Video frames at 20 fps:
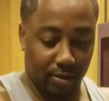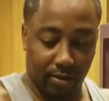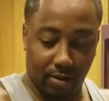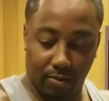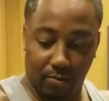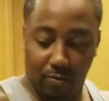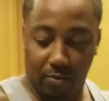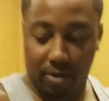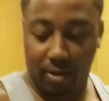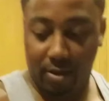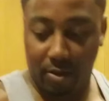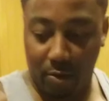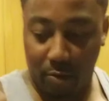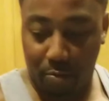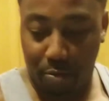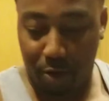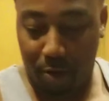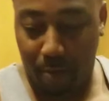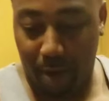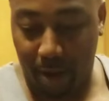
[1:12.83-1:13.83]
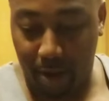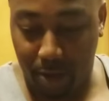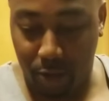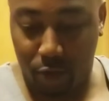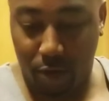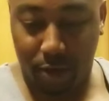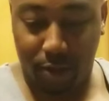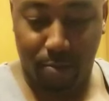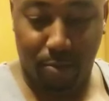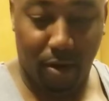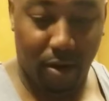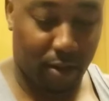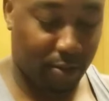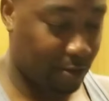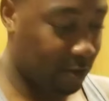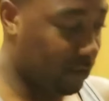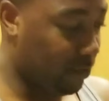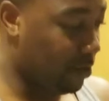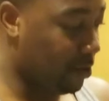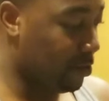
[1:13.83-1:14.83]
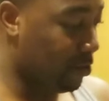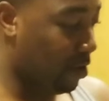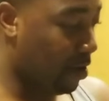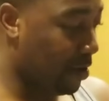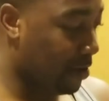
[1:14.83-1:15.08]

And we gonna put it back in the truck tomorrow. This gonna dry.